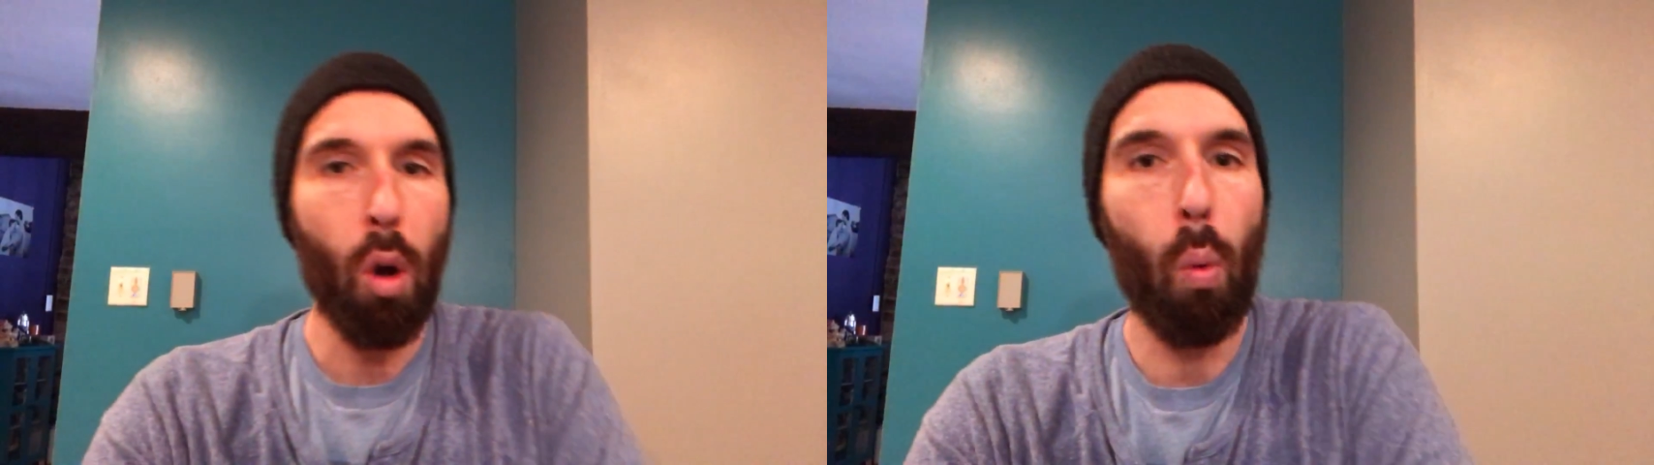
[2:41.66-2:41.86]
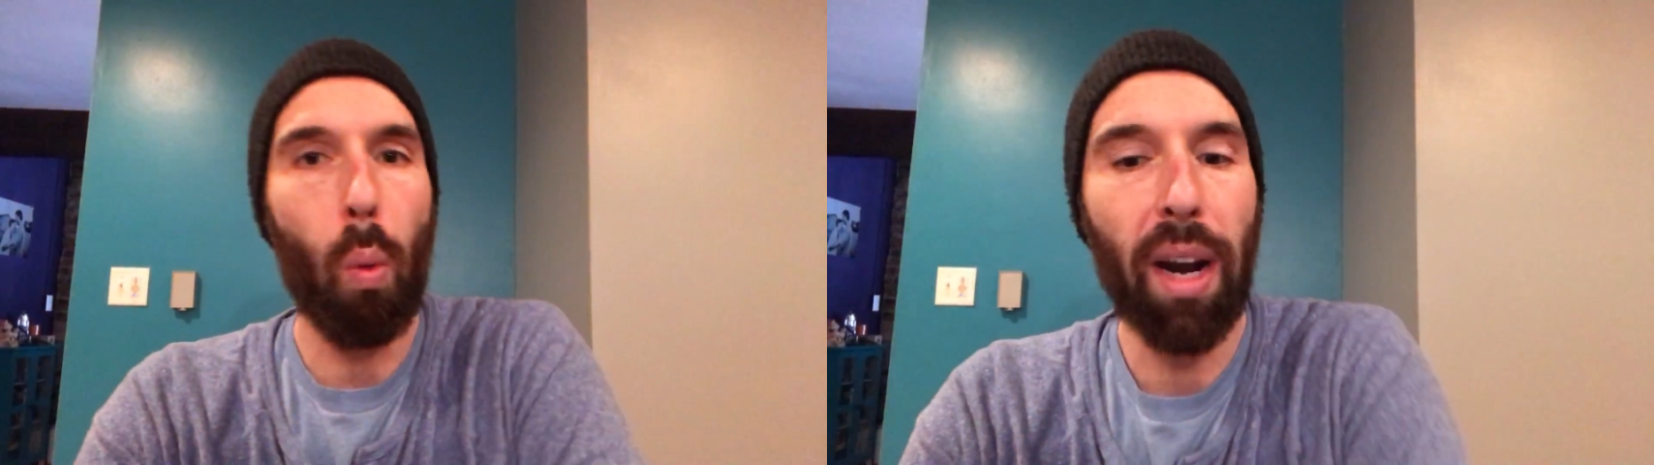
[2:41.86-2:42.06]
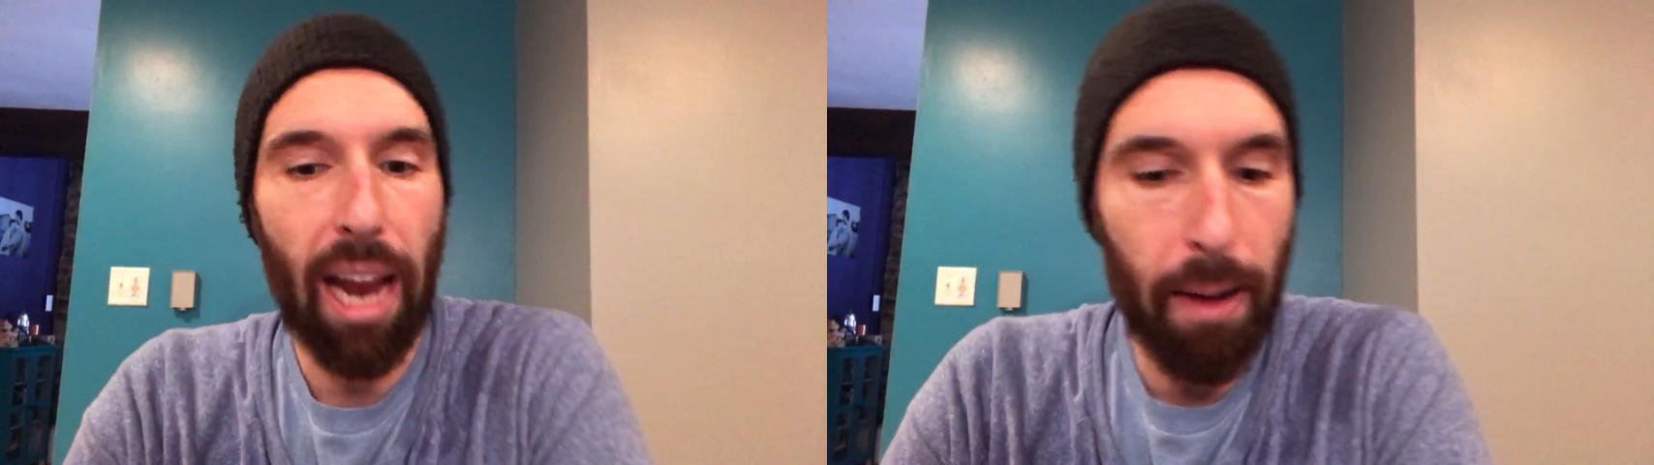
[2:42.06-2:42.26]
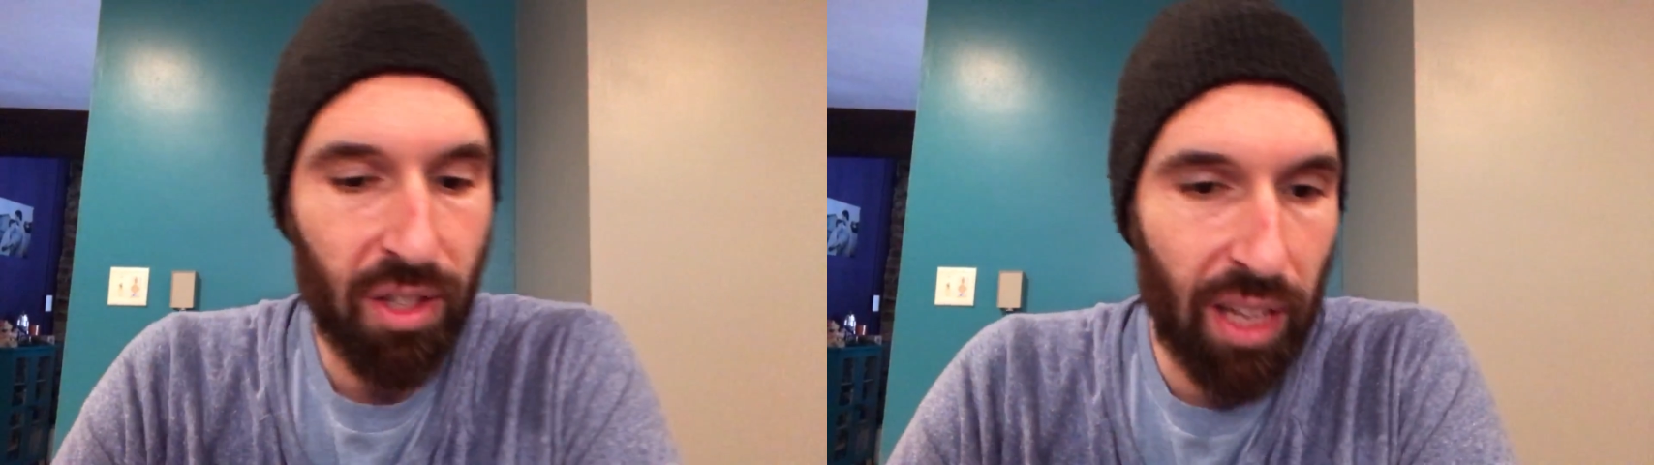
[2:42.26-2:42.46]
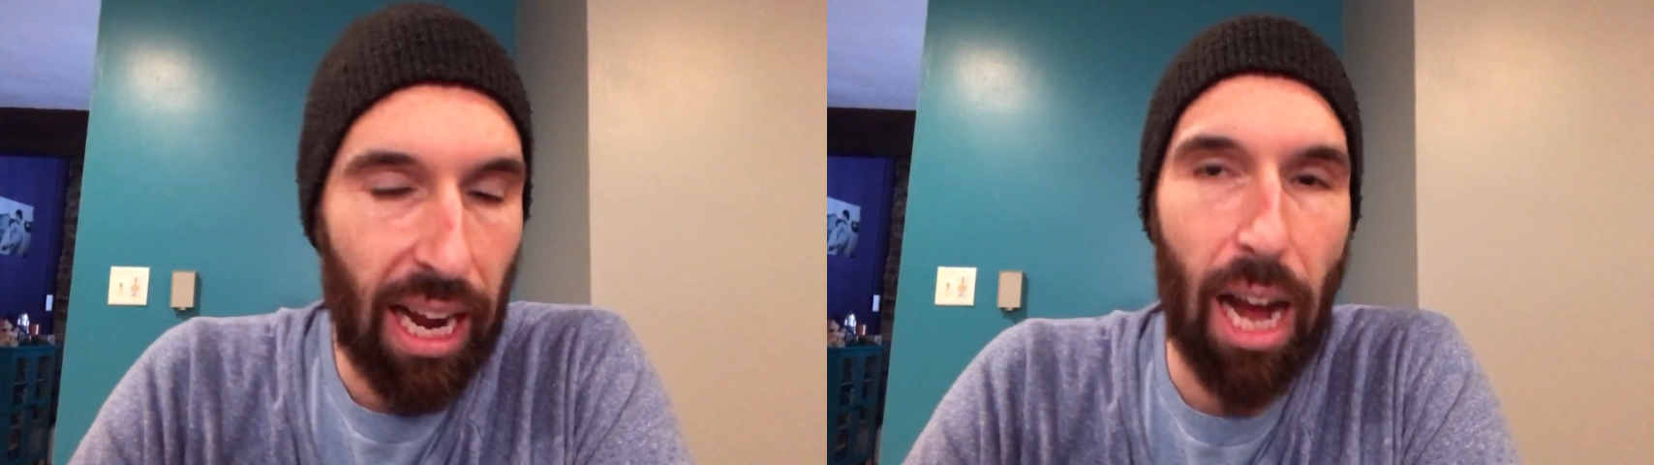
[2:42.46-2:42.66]
what
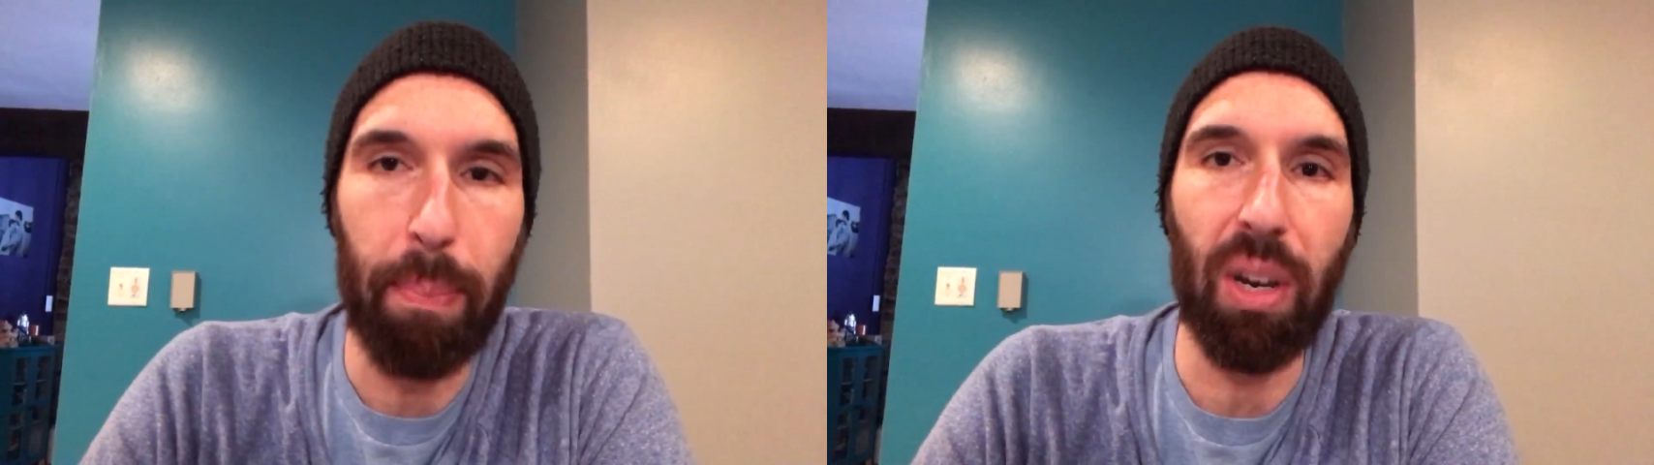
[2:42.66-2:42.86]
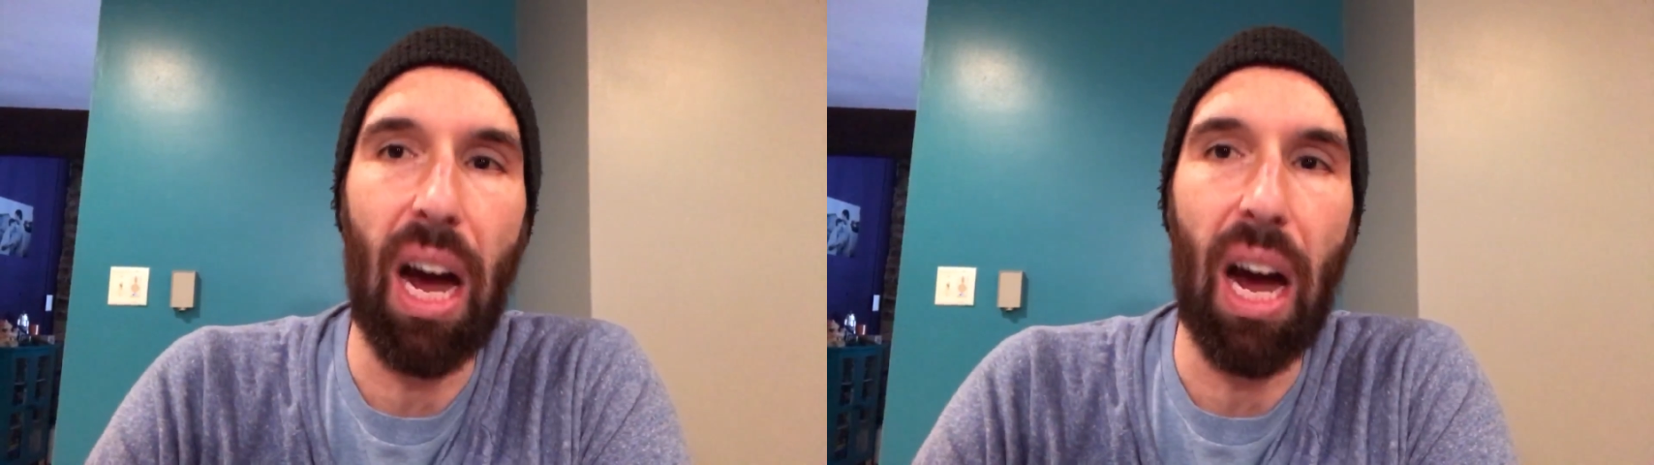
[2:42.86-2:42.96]
has to happen?